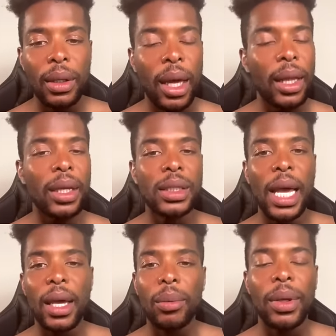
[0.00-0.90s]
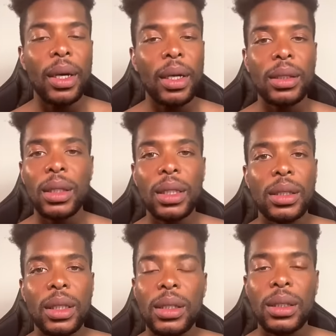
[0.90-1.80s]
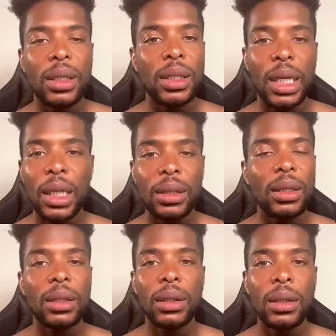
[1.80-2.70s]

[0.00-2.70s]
At least I can be honest. Listen, it's, it's content.